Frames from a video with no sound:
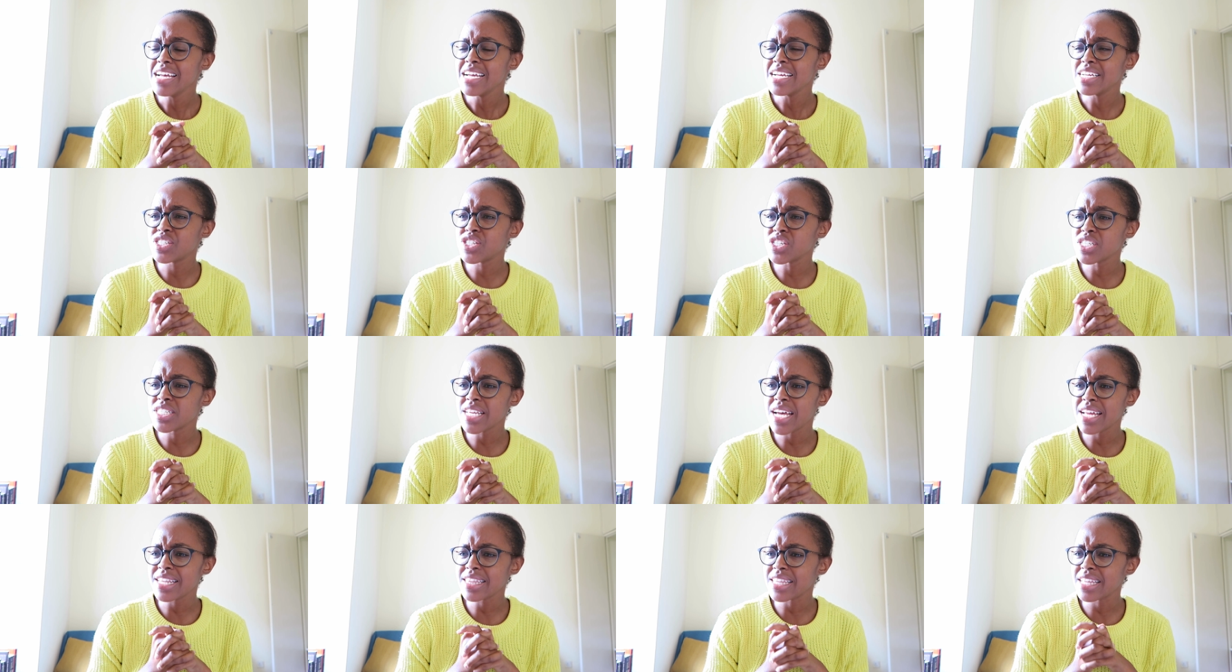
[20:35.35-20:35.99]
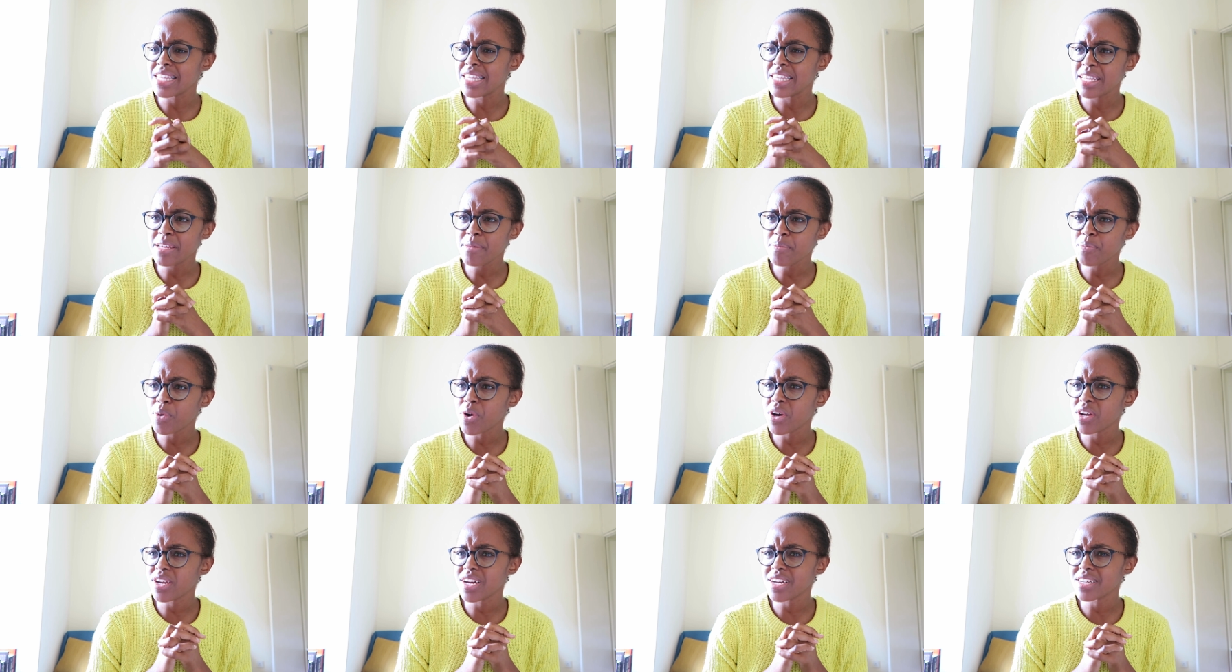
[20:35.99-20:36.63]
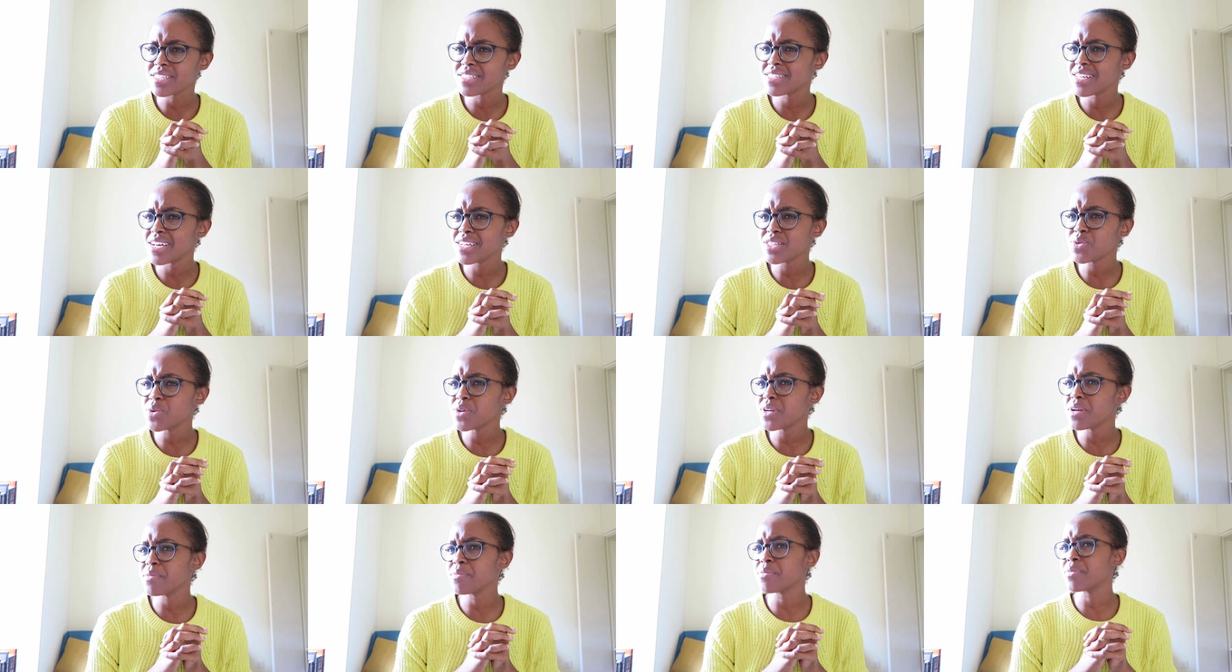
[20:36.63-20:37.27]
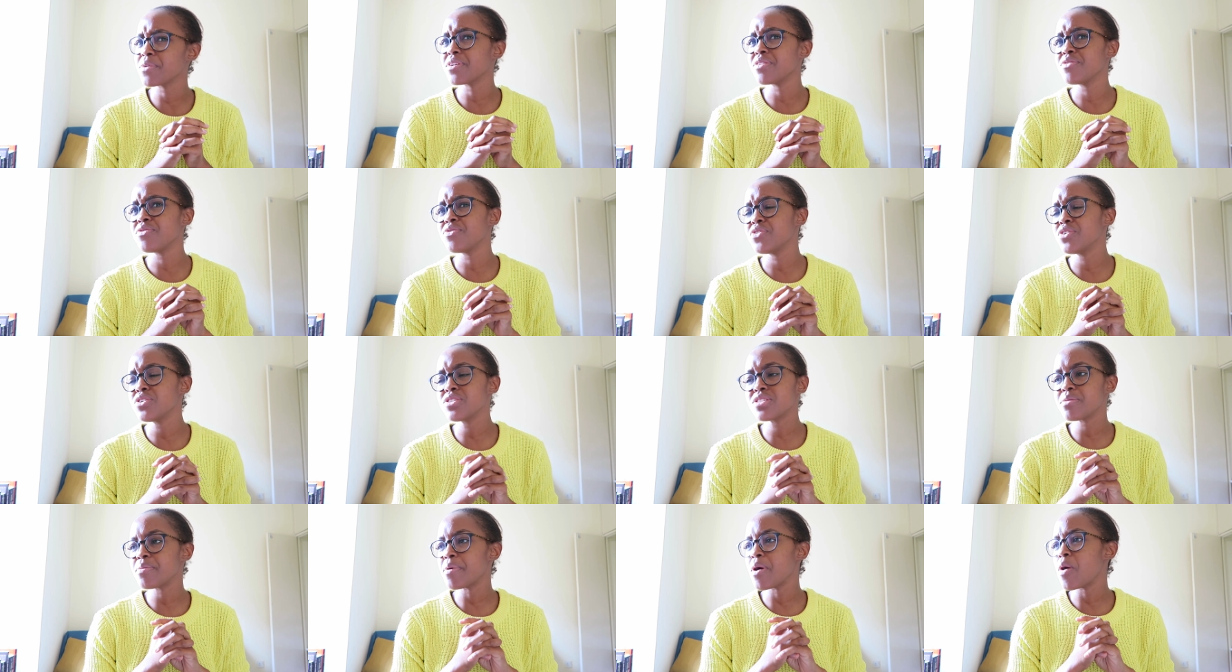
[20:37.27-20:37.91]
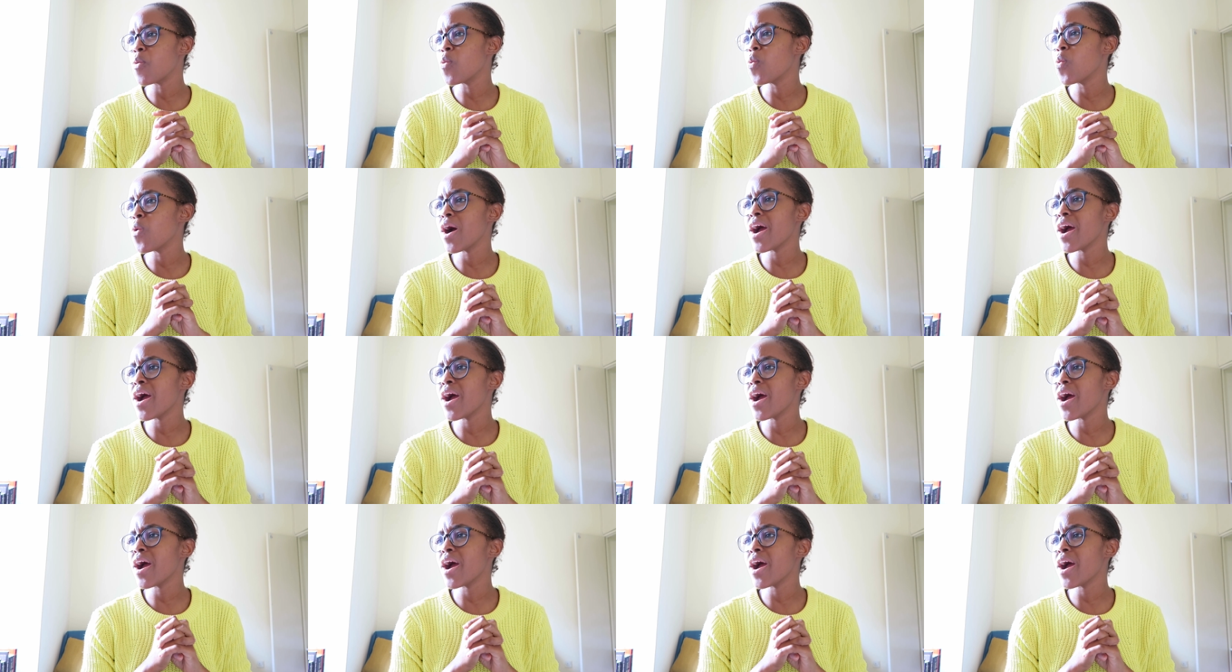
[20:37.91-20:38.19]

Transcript: It's just that the lip products, that's what I'm confused about,